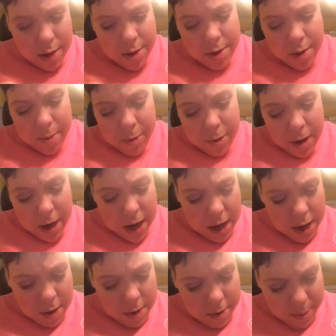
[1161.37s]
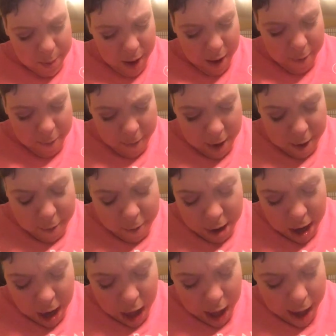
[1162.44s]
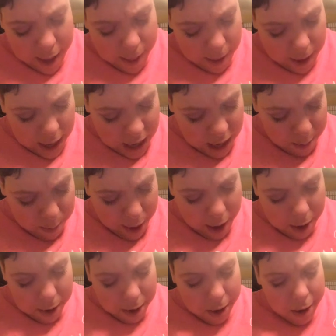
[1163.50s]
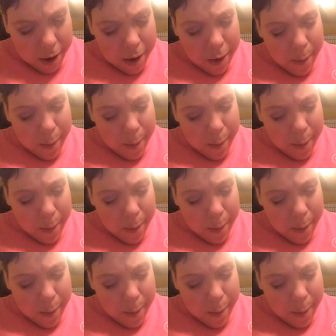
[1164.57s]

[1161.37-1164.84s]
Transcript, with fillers: So I'm going to use my favorite highlighting powder